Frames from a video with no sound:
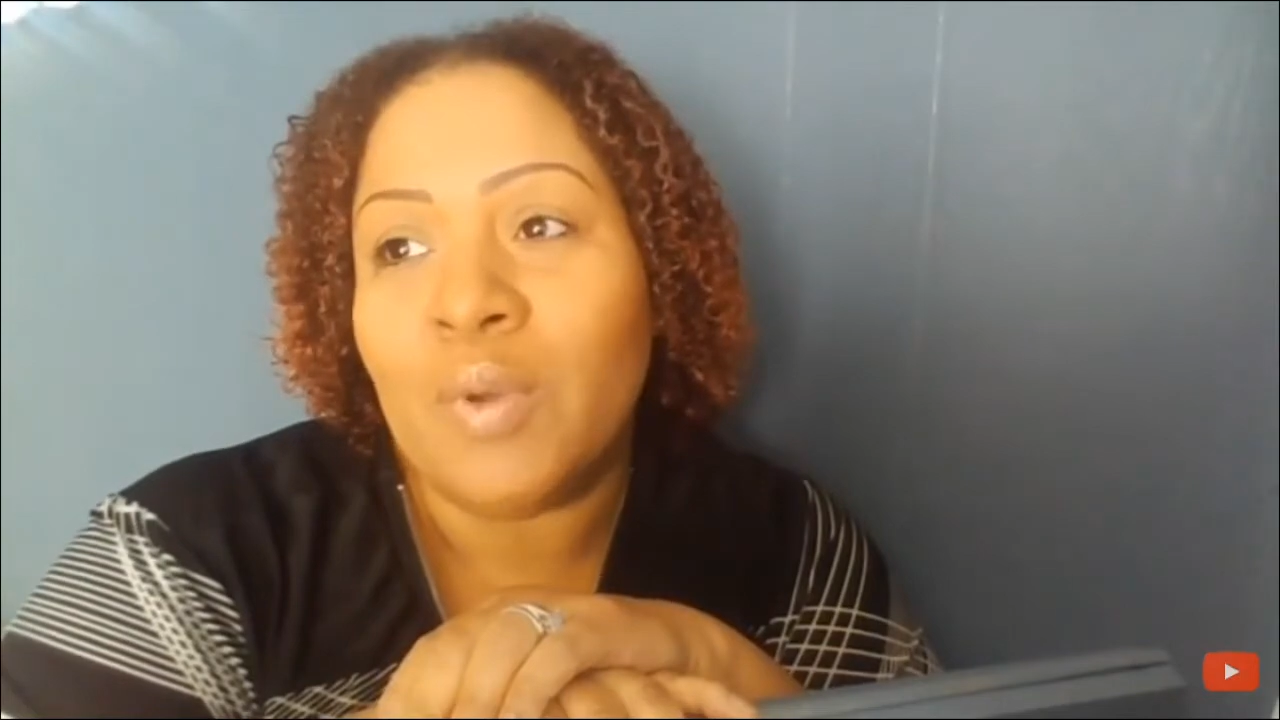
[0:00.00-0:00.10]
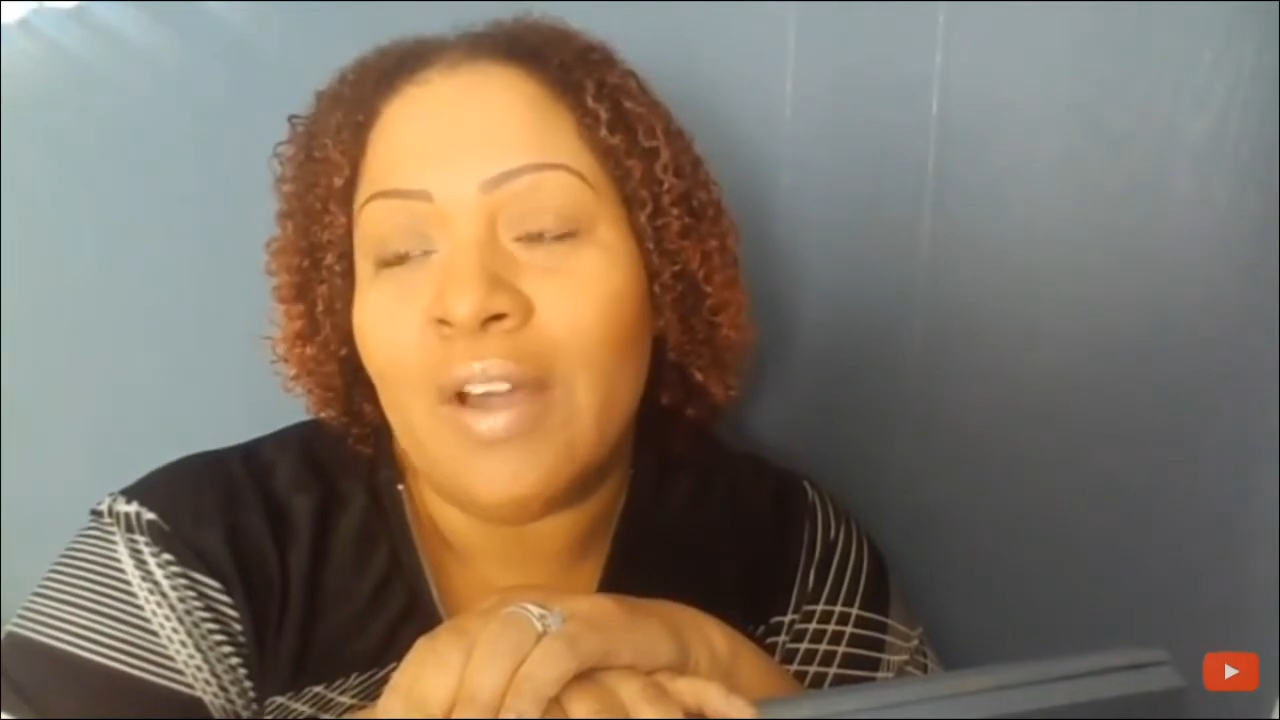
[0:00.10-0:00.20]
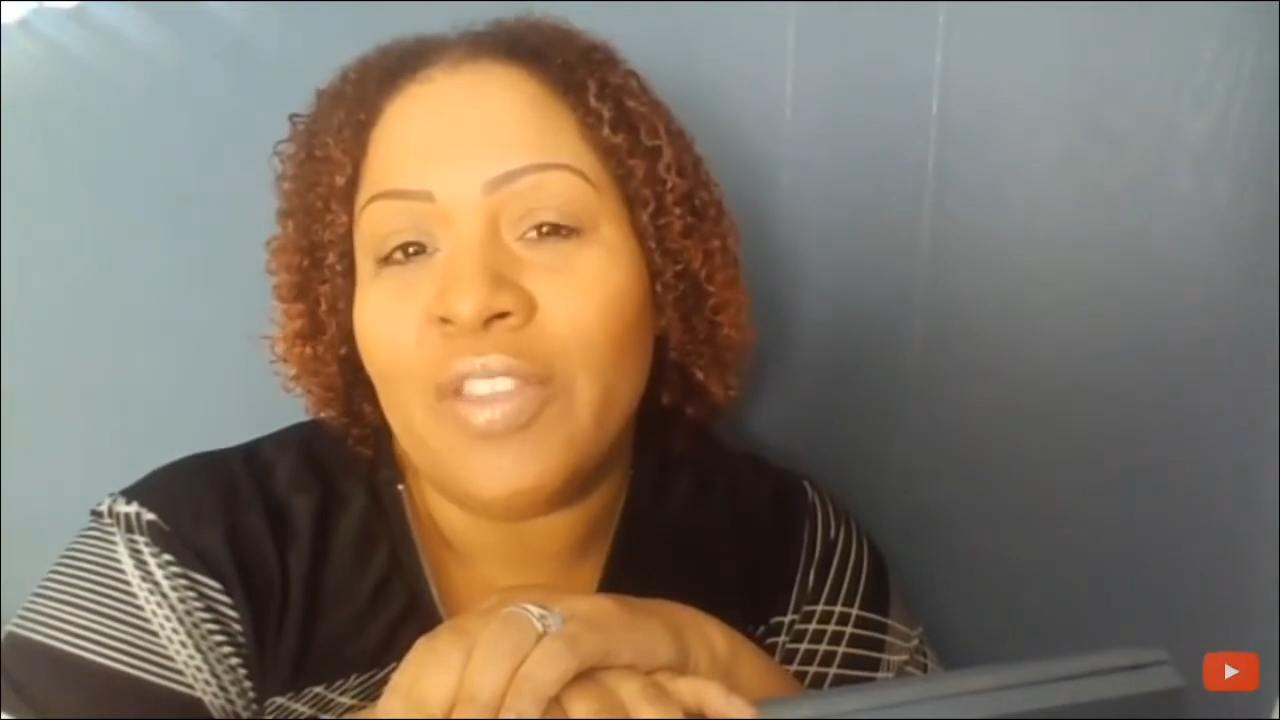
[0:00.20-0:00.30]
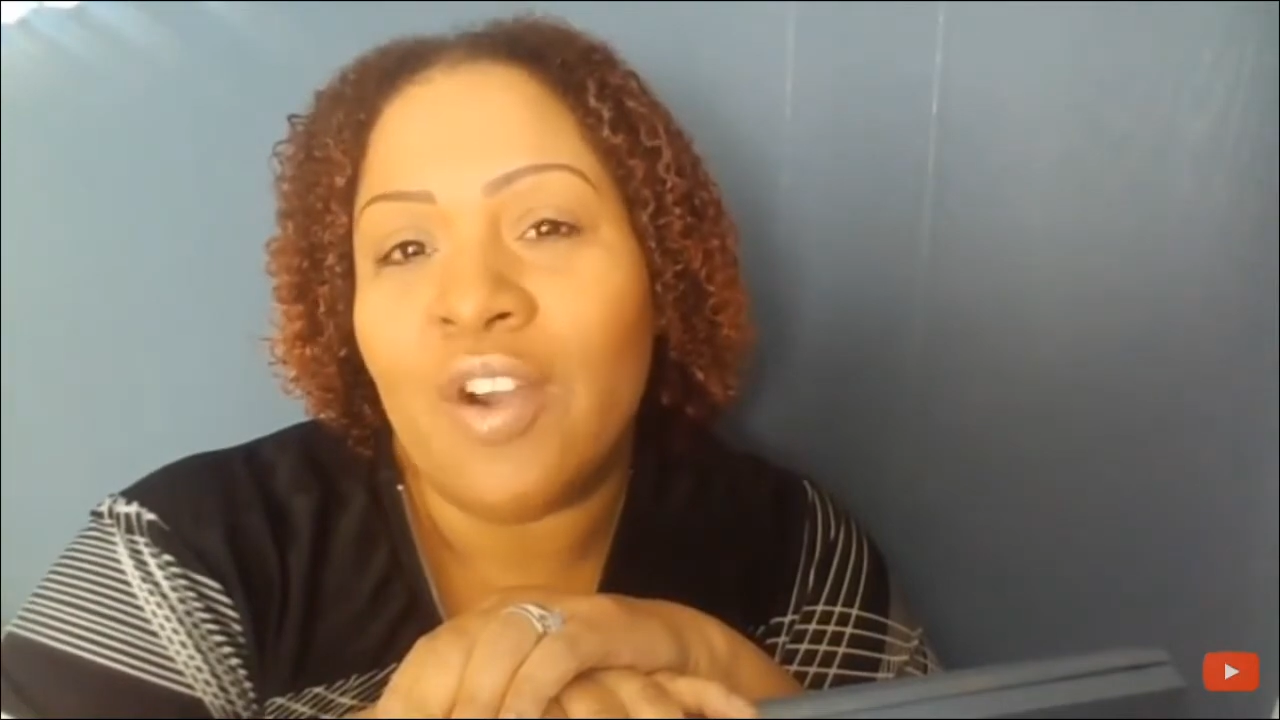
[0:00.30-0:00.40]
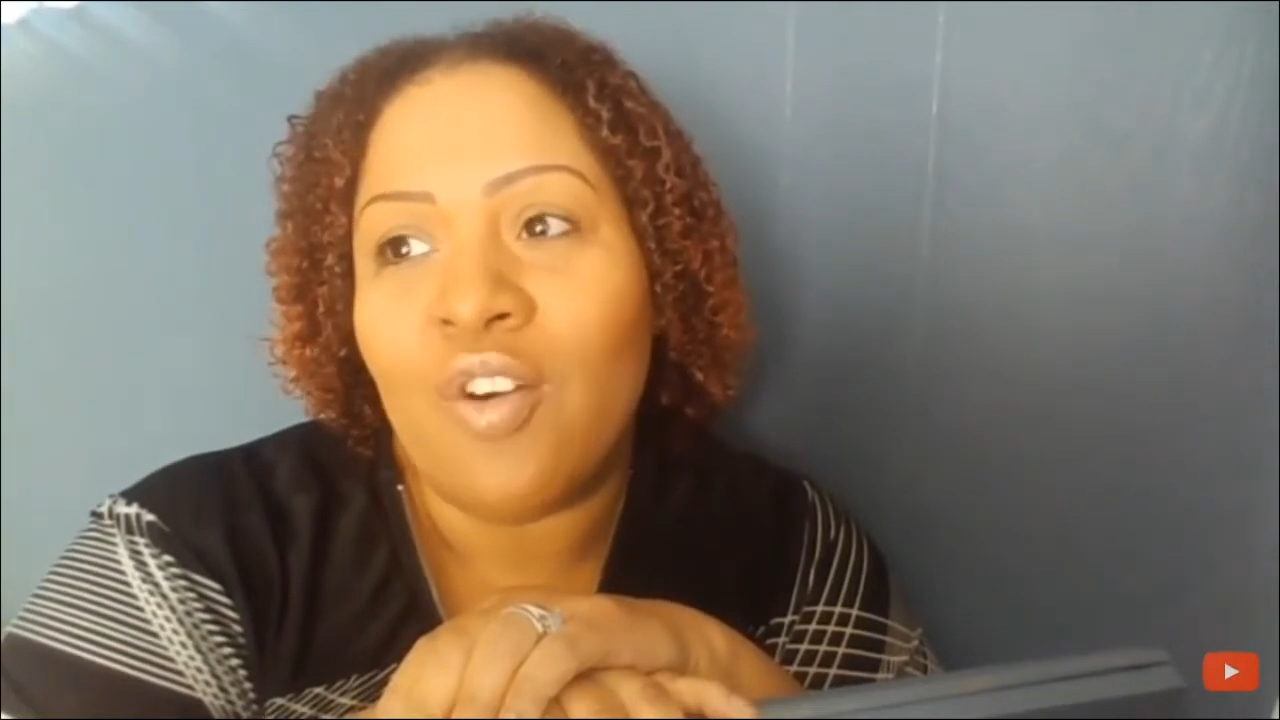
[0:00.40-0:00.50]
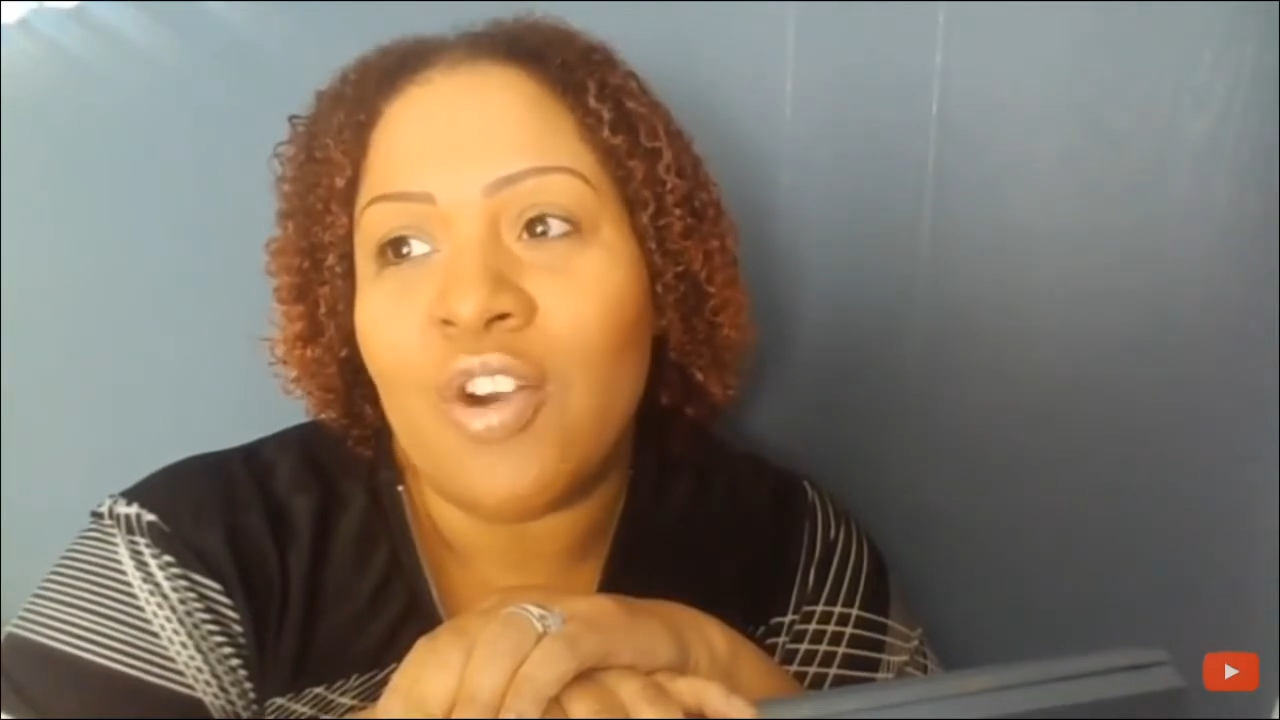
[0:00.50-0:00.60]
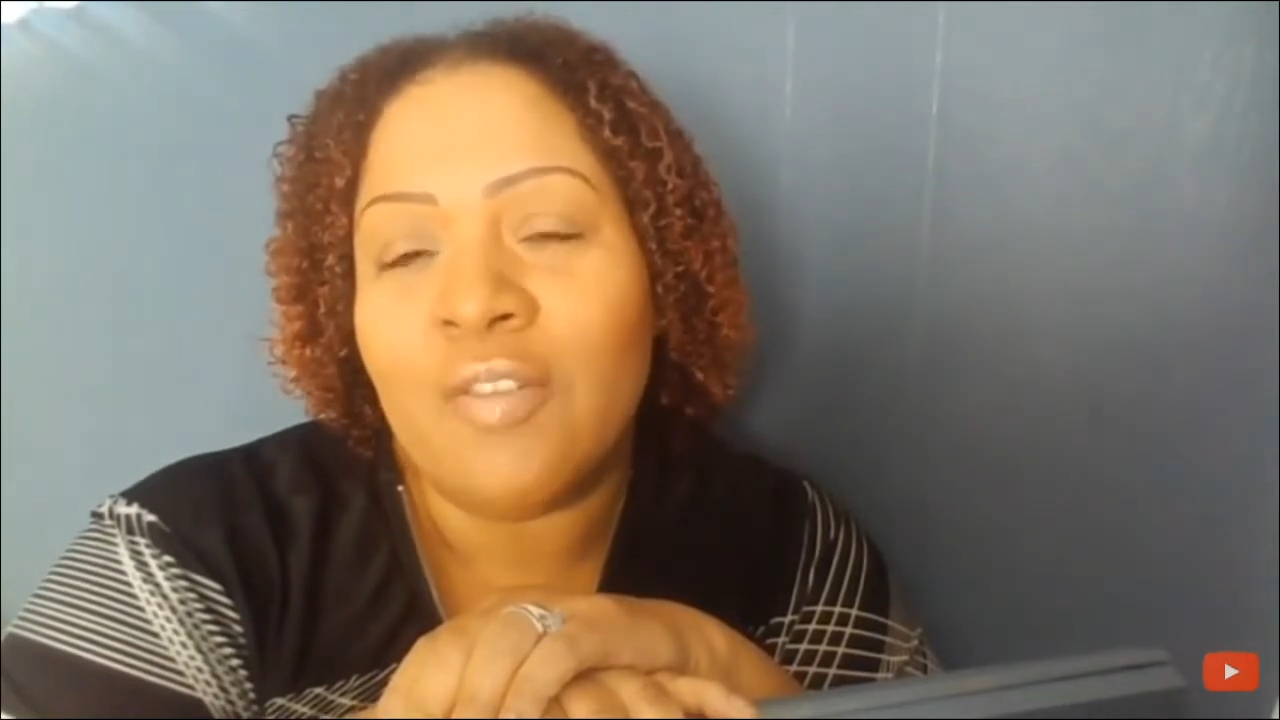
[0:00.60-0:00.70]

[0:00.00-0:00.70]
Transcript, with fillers: people out there